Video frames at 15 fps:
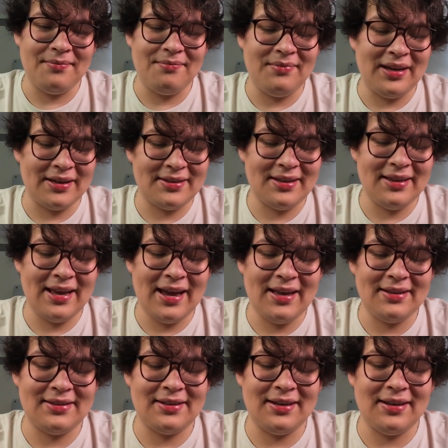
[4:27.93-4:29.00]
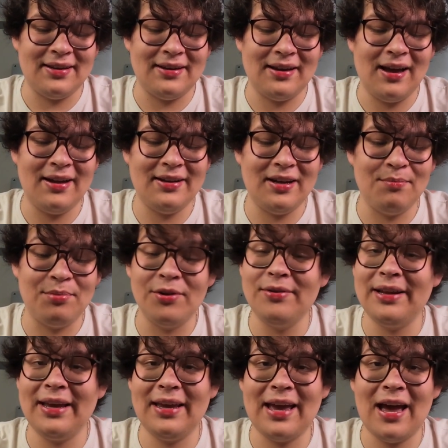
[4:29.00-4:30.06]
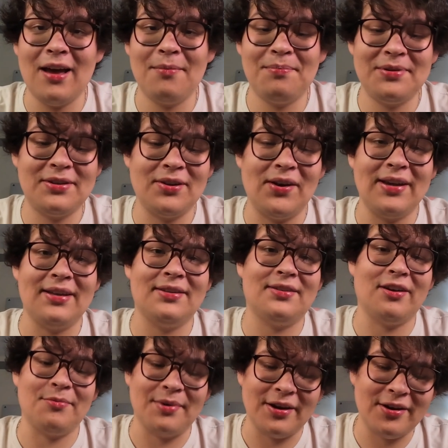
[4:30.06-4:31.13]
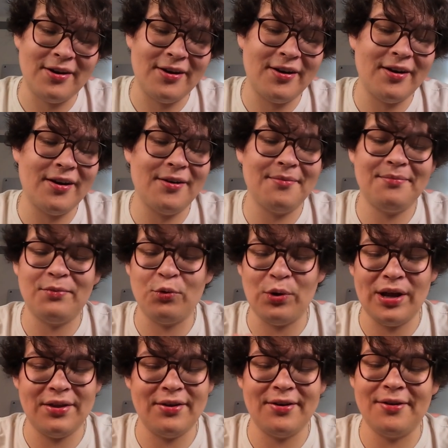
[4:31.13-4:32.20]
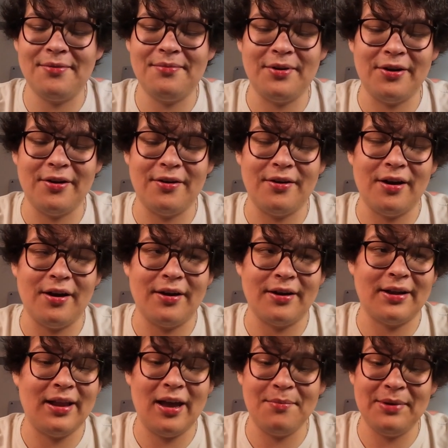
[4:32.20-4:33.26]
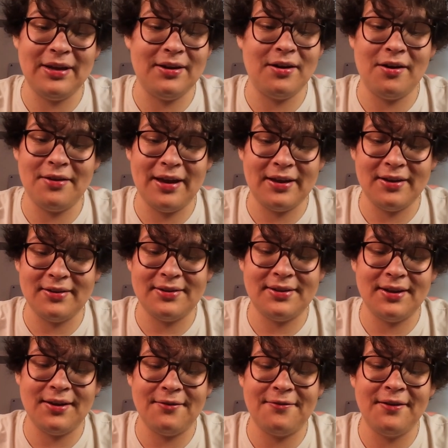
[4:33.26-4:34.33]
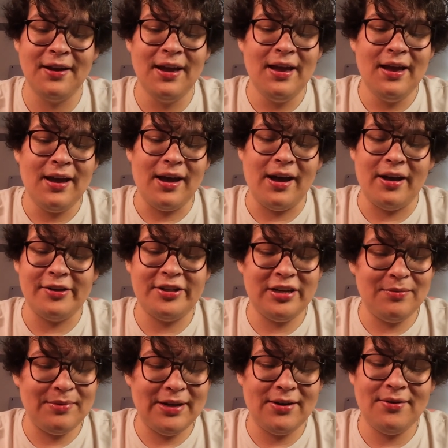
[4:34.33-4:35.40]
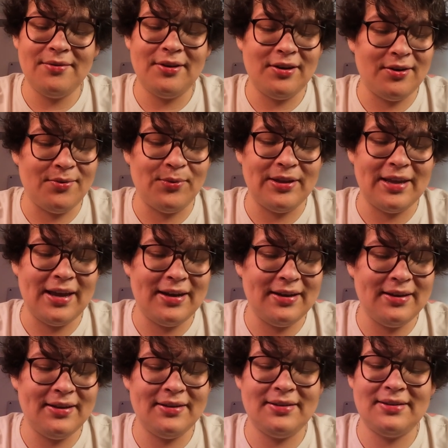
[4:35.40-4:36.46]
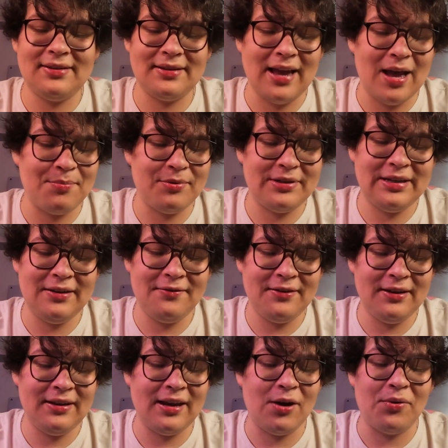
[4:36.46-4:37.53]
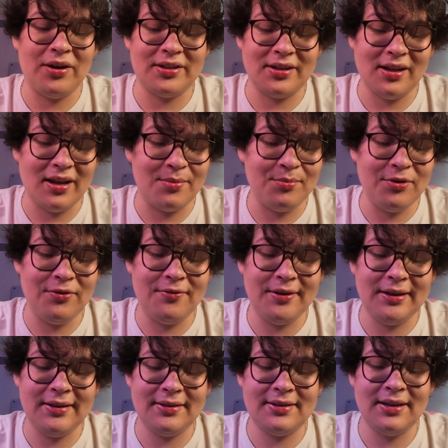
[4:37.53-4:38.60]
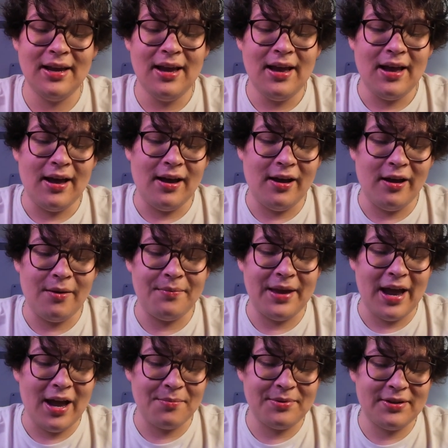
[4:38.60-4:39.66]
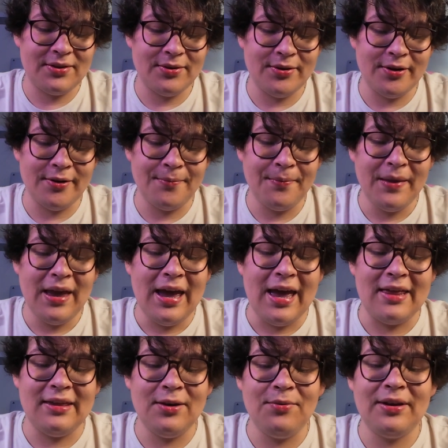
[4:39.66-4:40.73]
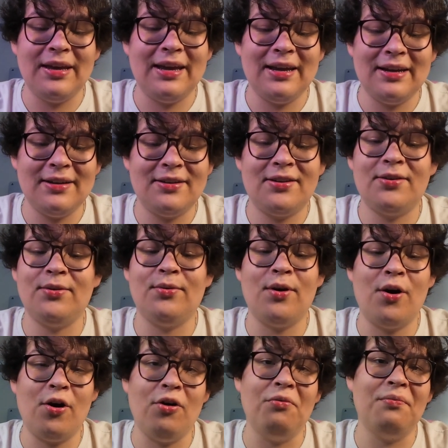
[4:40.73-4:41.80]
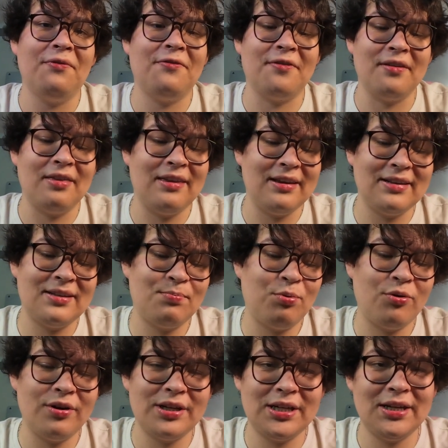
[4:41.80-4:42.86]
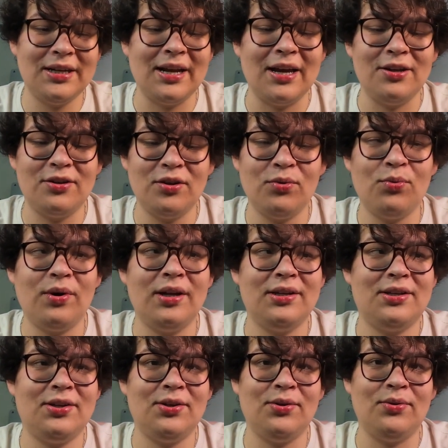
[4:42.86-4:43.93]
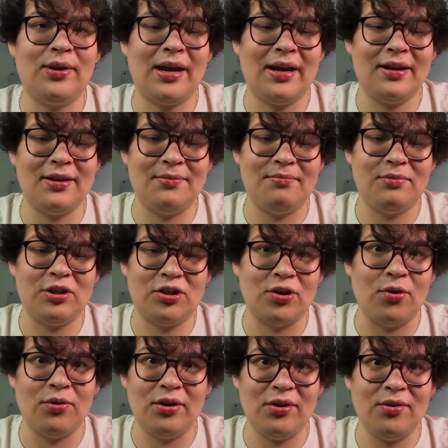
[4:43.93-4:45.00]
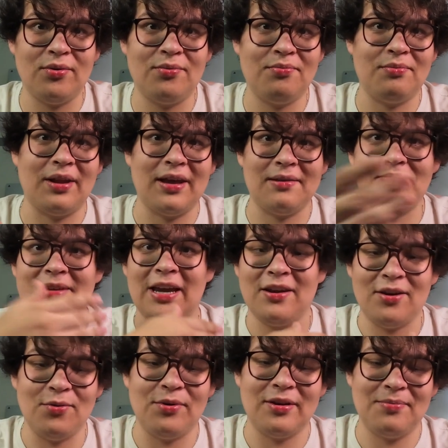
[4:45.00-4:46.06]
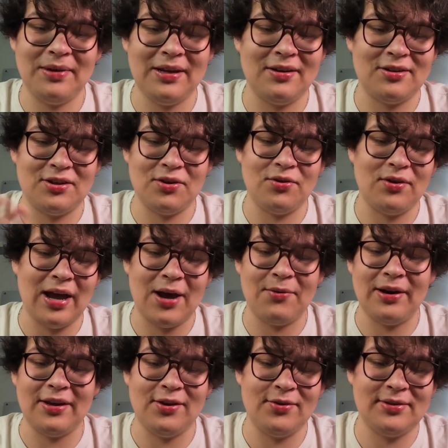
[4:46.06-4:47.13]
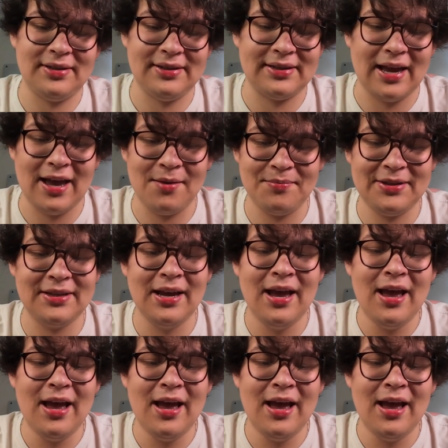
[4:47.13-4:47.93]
Next to that is the Hyundai Blue Link app, so I can start my car, weather, or climate, and all that good stuff. Gmail, you know what that is. Apple TV, I watch a lot of movies. The App Store, and then we can get into home. For this portion, I do want to kind of show you, like take you with me to show you how I use these apps.